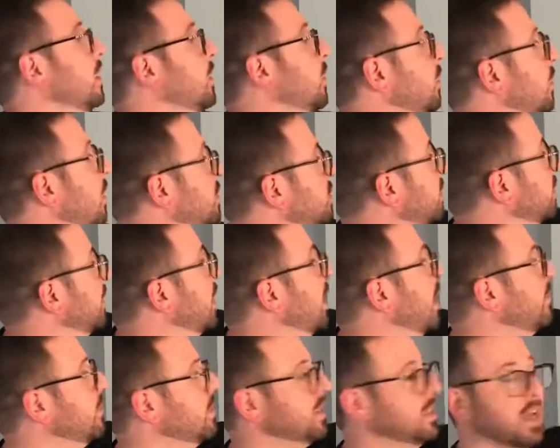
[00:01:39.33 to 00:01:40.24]
We're also going to
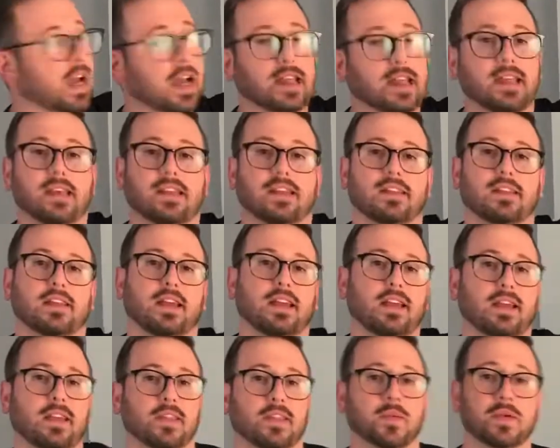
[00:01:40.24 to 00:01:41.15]
have a sign-in,
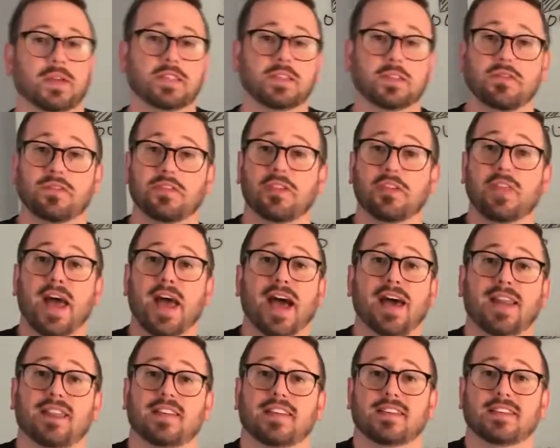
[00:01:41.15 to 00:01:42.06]
and the reason for
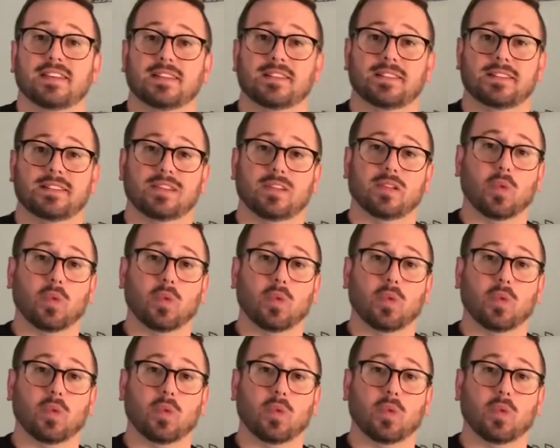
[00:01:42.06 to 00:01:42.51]
that is,